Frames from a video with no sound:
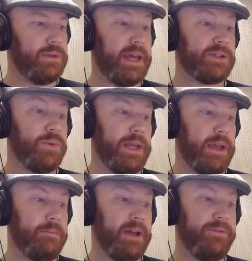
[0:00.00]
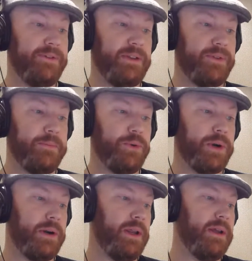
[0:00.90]
Task 28, by 15
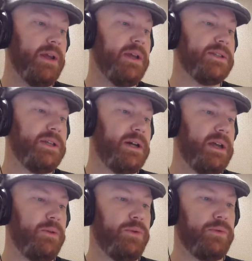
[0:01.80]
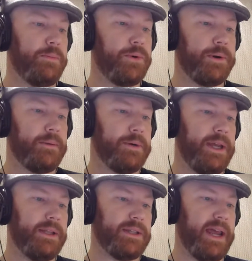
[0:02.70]
February, CIA will report on
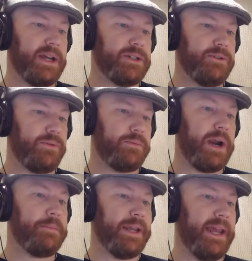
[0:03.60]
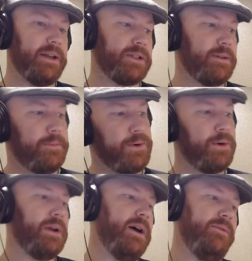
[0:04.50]
plans and actions for propaganda
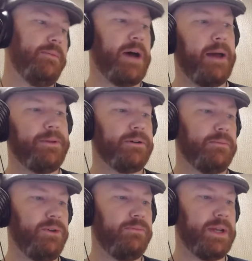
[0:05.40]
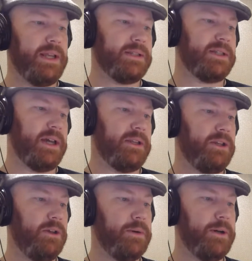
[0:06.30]
support of the popular movement inside
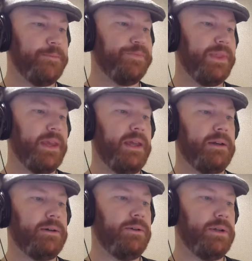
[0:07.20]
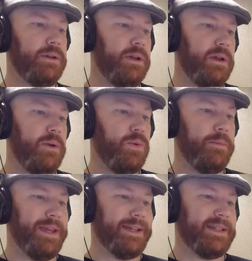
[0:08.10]
Cuba. Included will
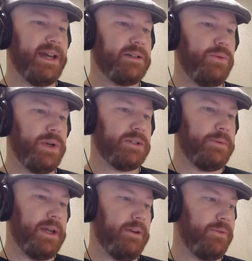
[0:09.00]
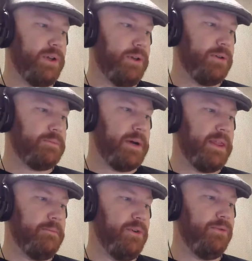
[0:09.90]
be exactly what is planned for use by
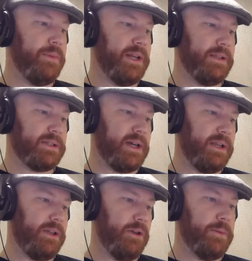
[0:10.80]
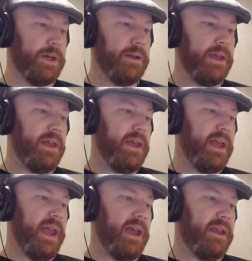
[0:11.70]
the movement inside Cuba
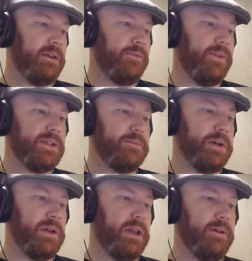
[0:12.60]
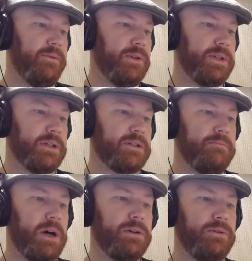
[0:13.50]
and feasibility of using
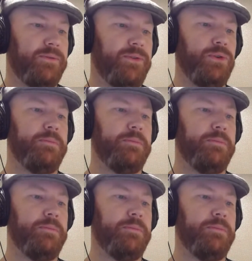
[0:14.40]
smuggled food